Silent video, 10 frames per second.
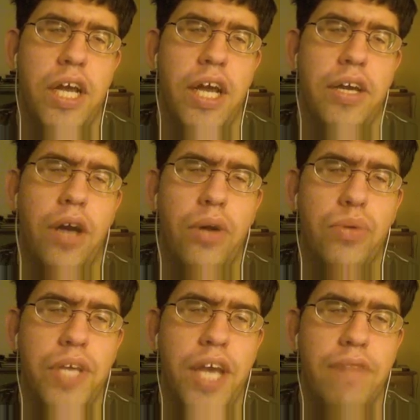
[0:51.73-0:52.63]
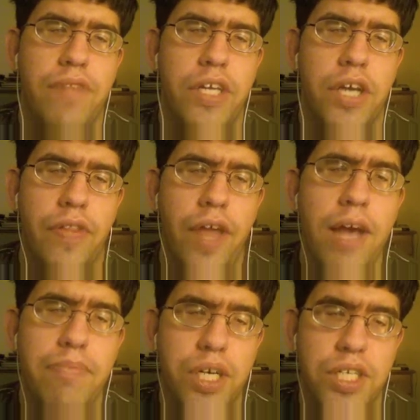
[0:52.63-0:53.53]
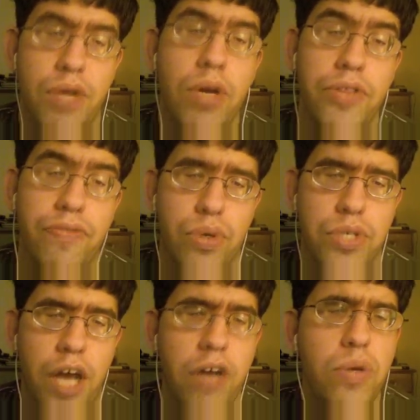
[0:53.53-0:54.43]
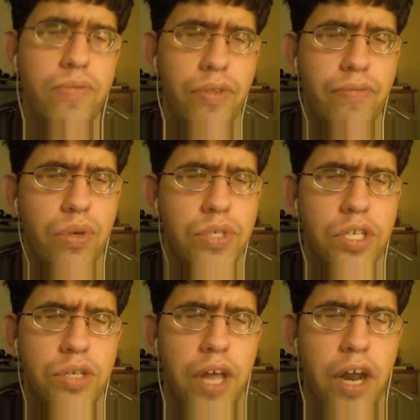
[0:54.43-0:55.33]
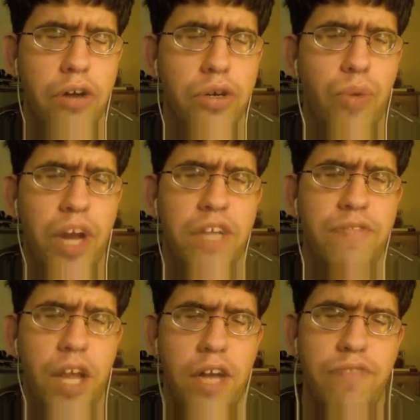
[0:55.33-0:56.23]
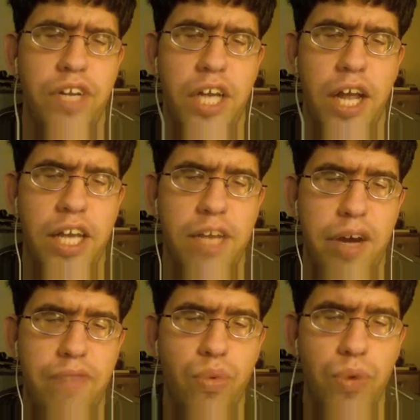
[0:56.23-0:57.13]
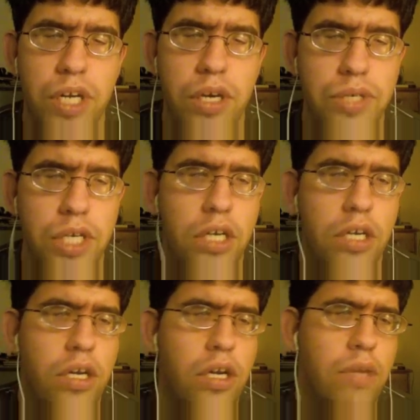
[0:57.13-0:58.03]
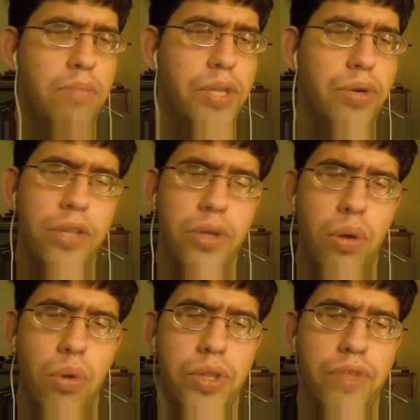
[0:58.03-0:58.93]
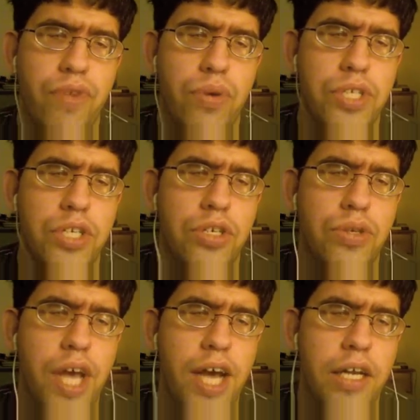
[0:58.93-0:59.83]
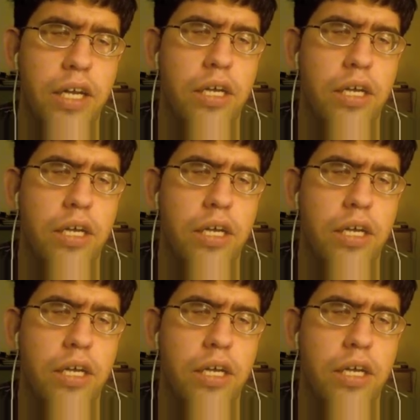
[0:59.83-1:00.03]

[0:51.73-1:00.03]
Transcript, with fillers: And not only have they done that, because they're not the first, I don't know if they're the first to do that, I don't know when NVDA came out for Windows, but they're not the, only the first to do that,